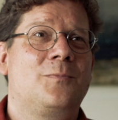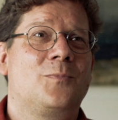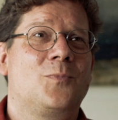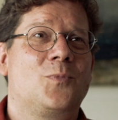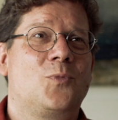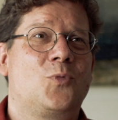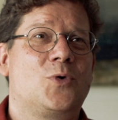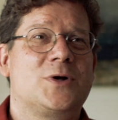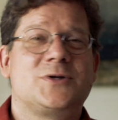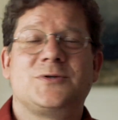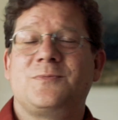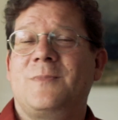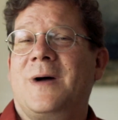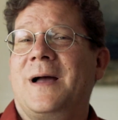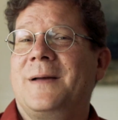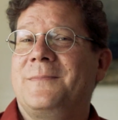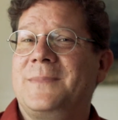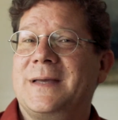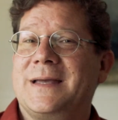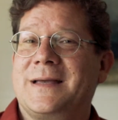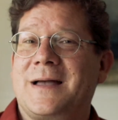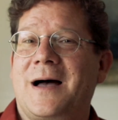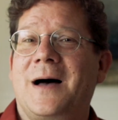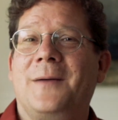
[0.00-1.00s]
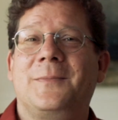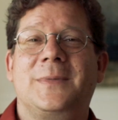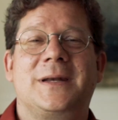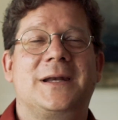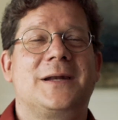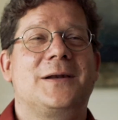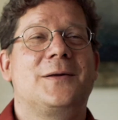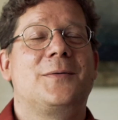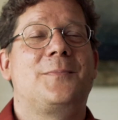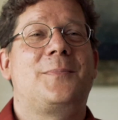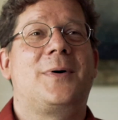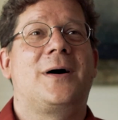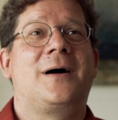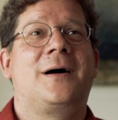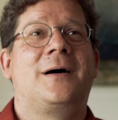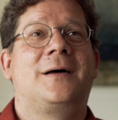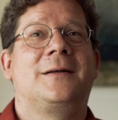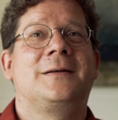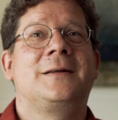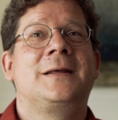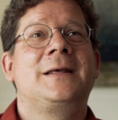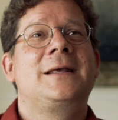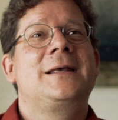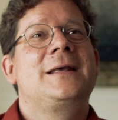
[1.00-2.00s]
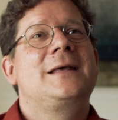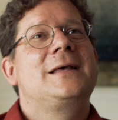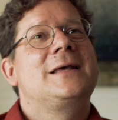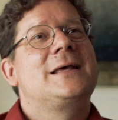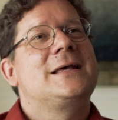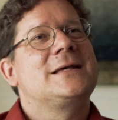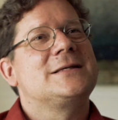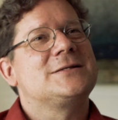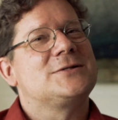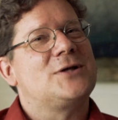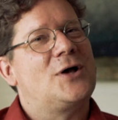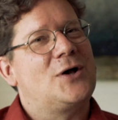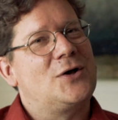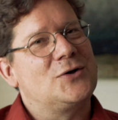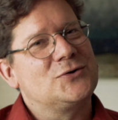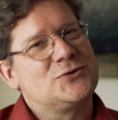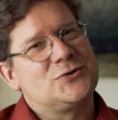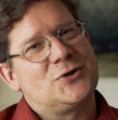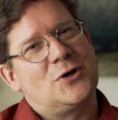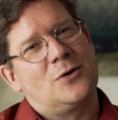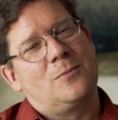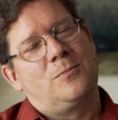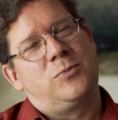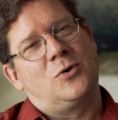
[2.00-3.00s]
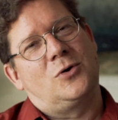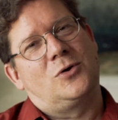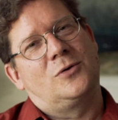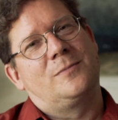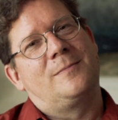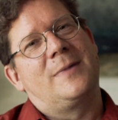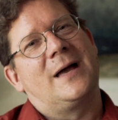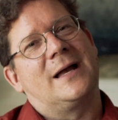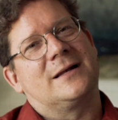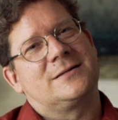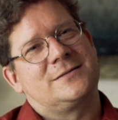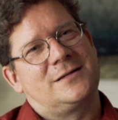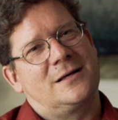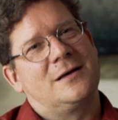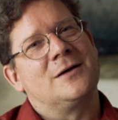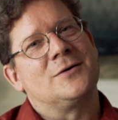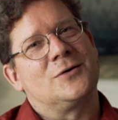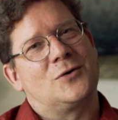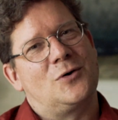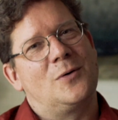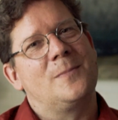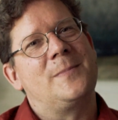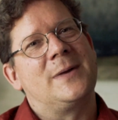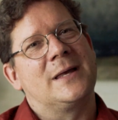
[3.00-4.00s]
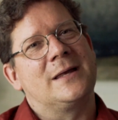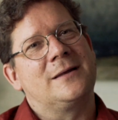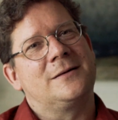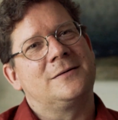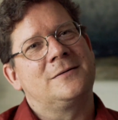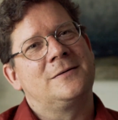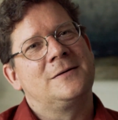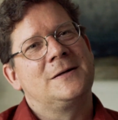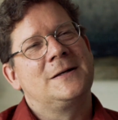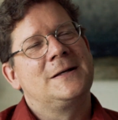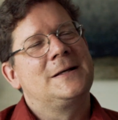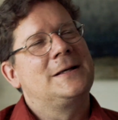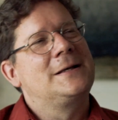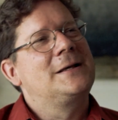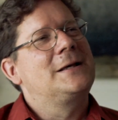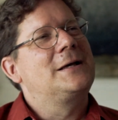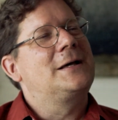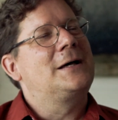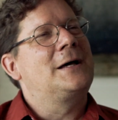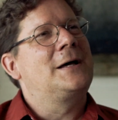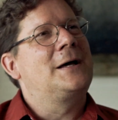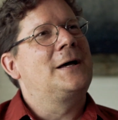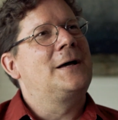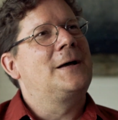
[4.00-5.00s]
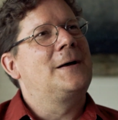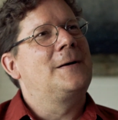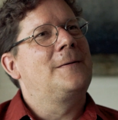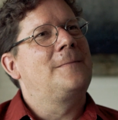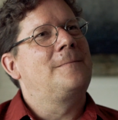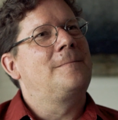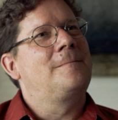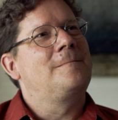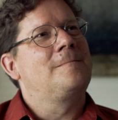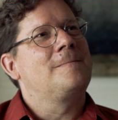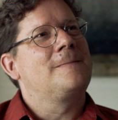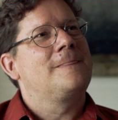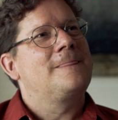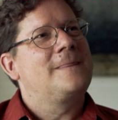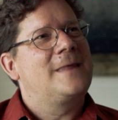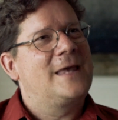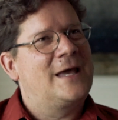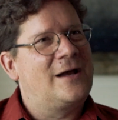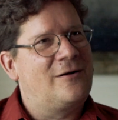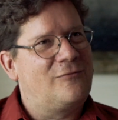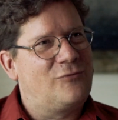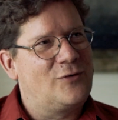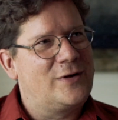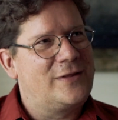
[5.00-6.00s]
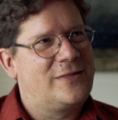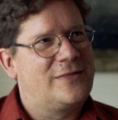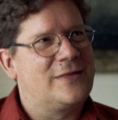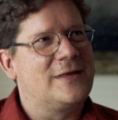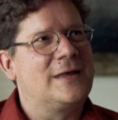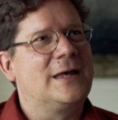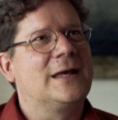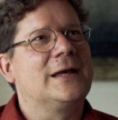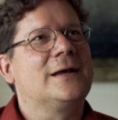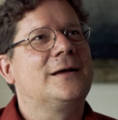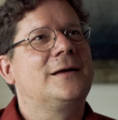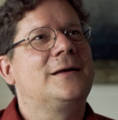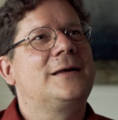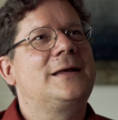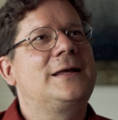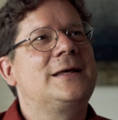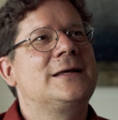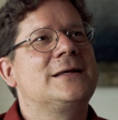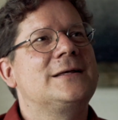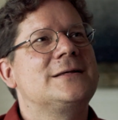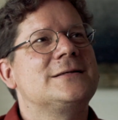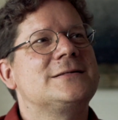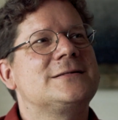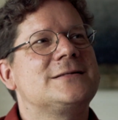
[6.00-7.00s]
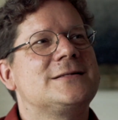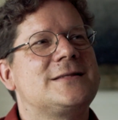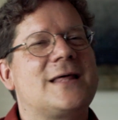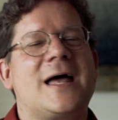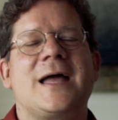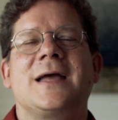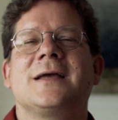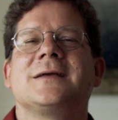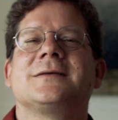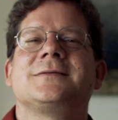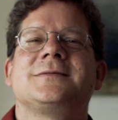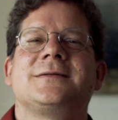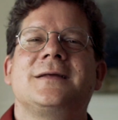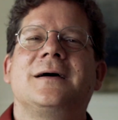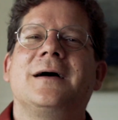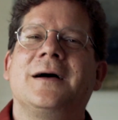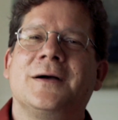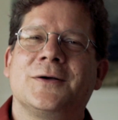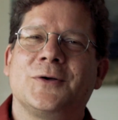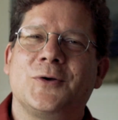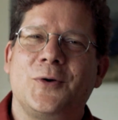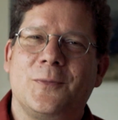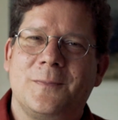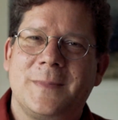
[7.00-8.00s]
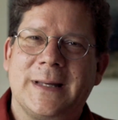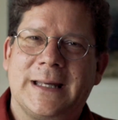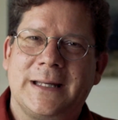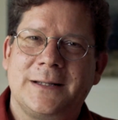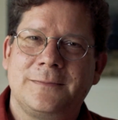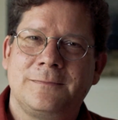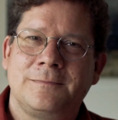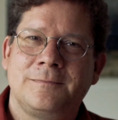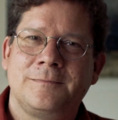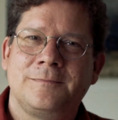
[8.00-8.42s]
which might be commented upon, is also pulled back to Uncle Ben. Everything is thanks to Uncle Ben.